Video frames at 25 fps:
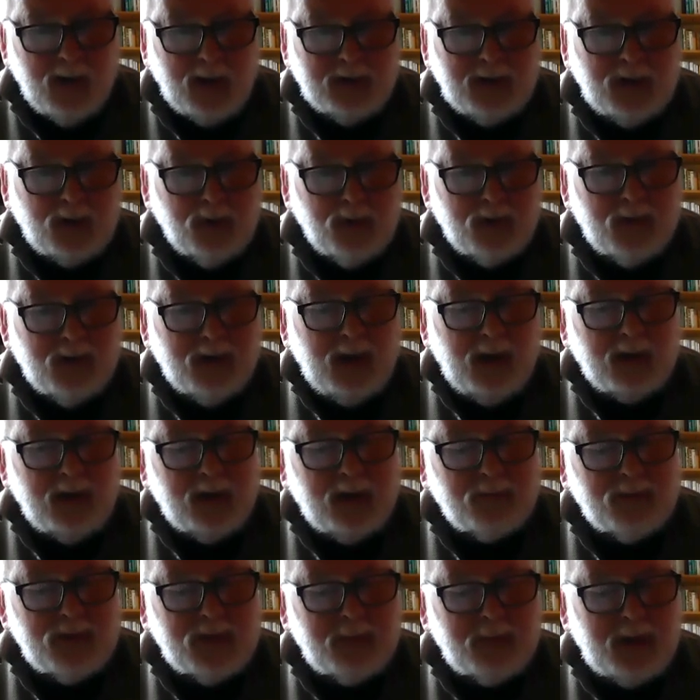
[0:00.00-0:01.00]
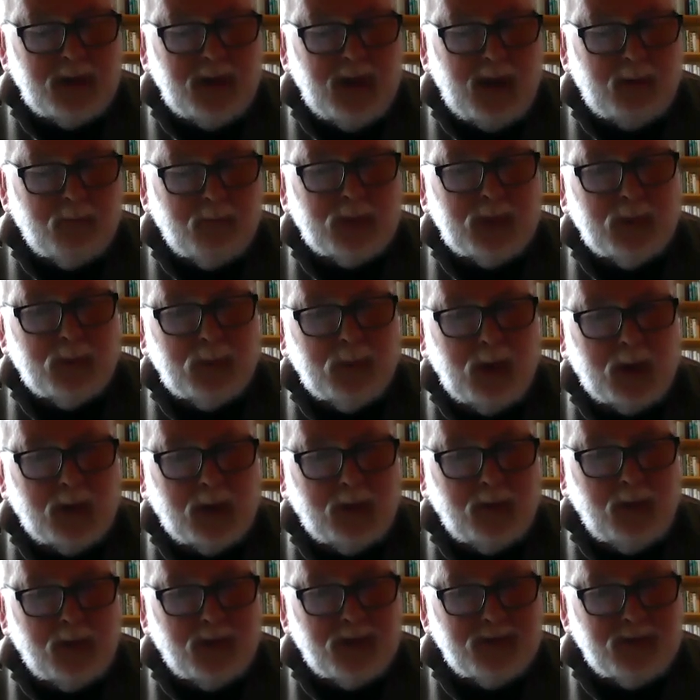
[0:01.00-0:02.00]
And you couldn't tell the difference between them when they were
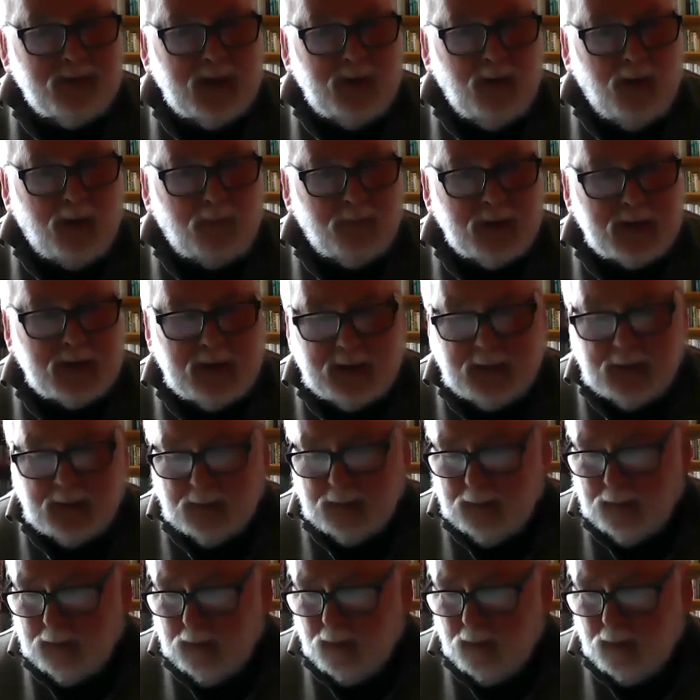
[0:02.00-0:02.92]
walking down the street, obviously.